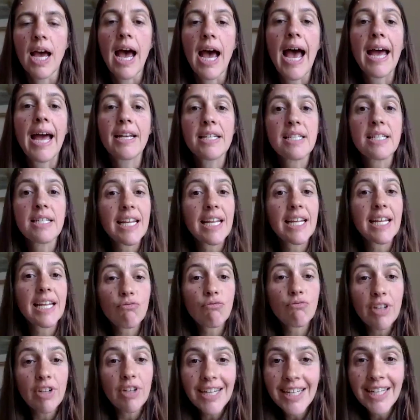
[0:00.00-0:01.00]
And
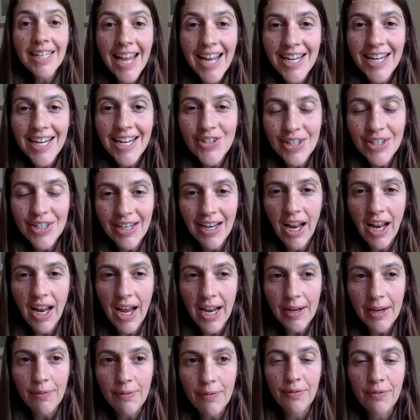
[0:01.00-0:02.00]
re-engage in
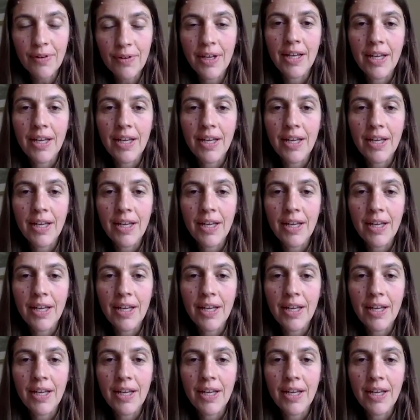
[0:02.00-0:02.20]
life.